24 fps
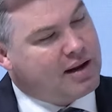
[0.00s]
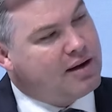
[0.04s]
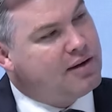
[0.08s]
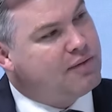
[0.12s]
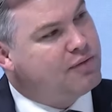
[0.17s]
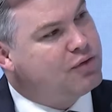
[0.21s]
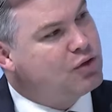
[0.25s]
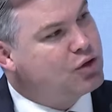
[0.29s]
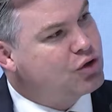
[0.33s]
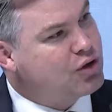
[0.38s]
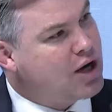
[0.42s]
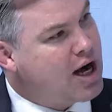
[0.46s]

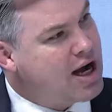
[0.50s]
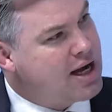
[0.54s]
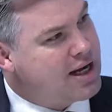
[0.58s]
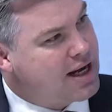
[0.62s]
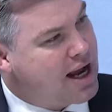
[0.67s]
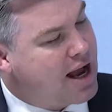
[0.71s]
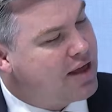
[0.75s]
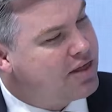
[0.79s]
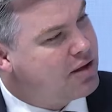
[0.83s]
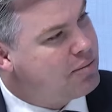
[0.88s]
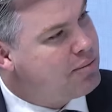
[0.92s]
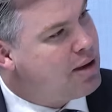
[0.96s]

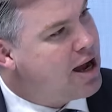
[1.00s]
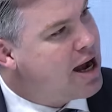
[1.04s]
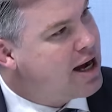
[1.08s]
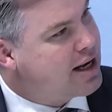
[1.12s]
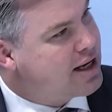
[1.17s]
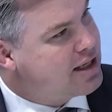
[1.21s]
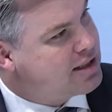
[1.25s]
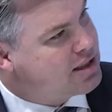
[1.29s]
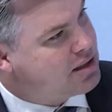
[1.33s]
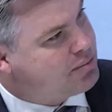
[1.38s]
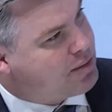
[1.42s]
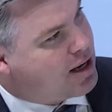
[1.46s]
infiltrating other
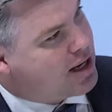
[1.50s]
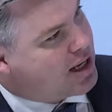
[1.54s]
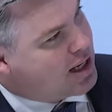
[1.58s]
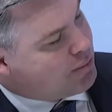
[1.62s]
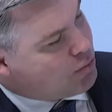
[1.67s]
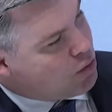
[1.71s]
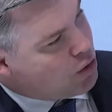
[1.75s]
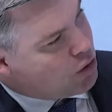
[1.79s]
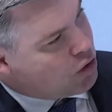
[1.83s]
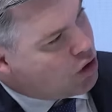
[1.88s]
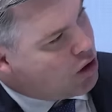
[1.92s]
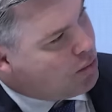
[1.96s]
markets and making
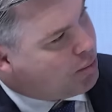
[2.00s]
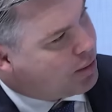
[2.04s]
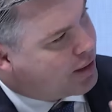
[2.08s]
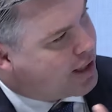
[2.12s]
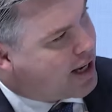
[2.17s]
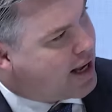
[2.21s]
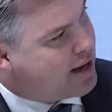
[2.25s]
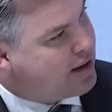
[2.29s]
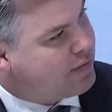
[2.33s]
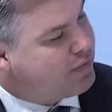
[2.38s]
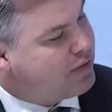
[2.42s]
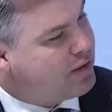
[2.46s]
it more
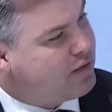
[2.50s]
complicated